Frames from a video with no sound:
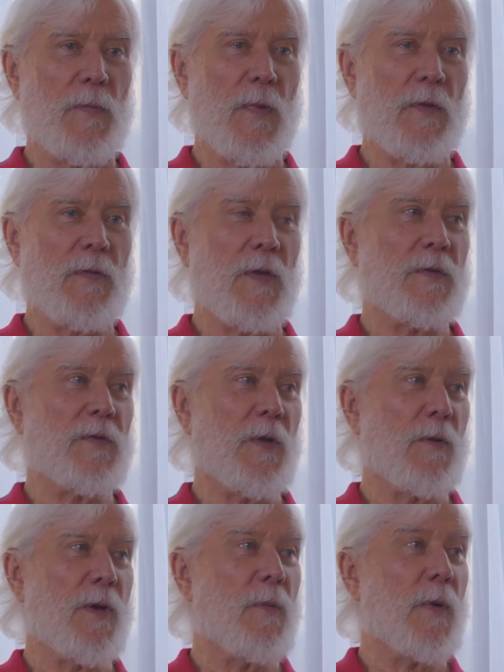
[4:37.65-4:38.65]

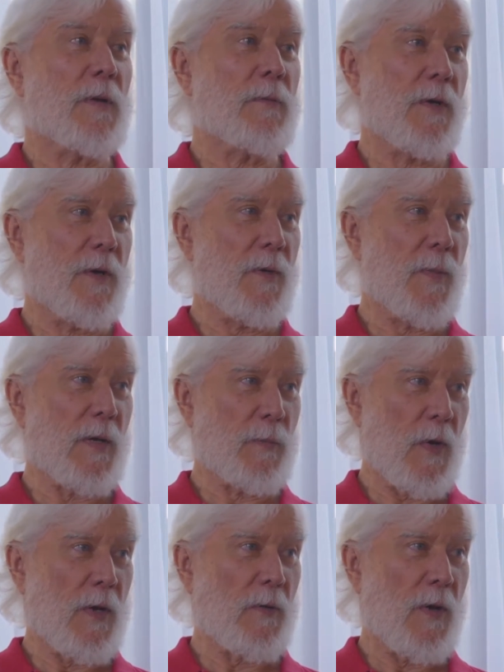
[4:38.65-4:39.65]
way really to make
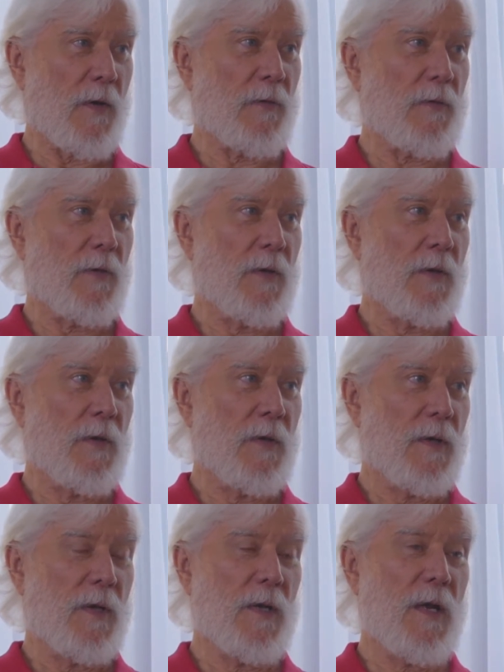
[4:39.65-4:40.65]
progress
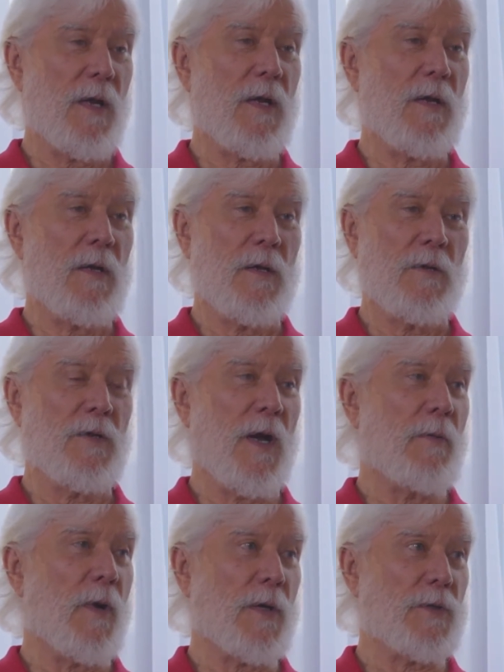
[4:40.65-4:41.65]
mm-hmm. in any
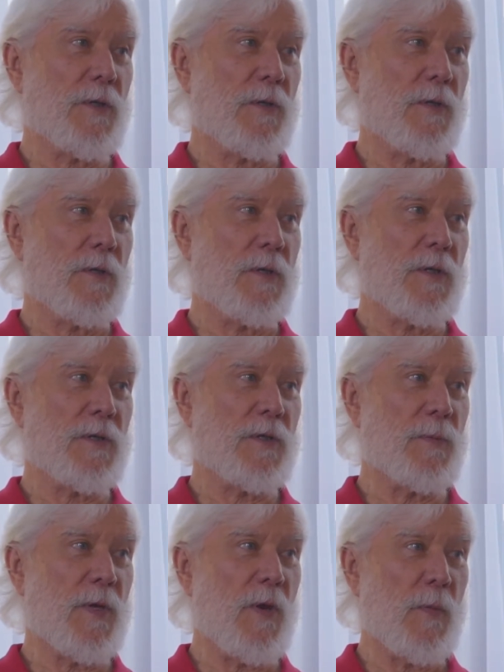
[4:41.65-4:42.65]
direction, is
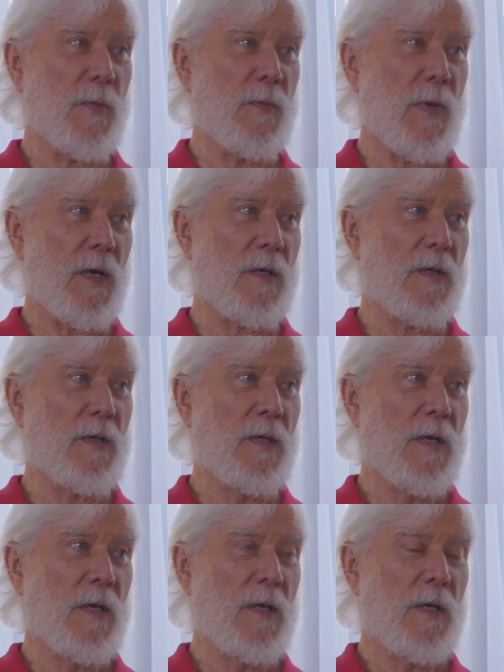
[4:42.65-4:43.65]
to be open-minded
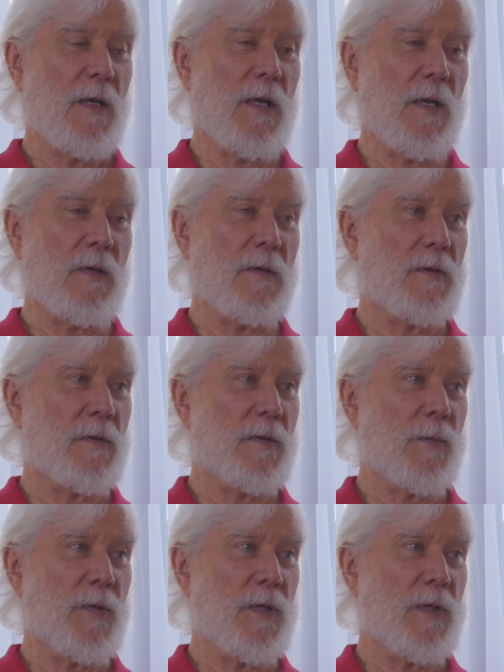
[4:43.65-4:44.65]
and
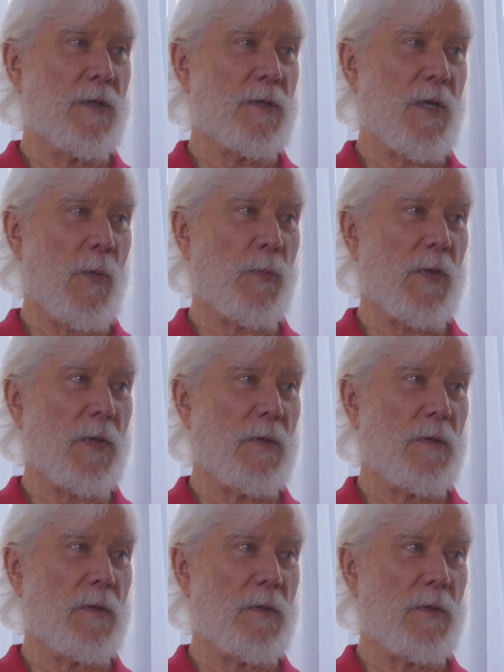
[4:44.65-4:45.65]
to be skeptical.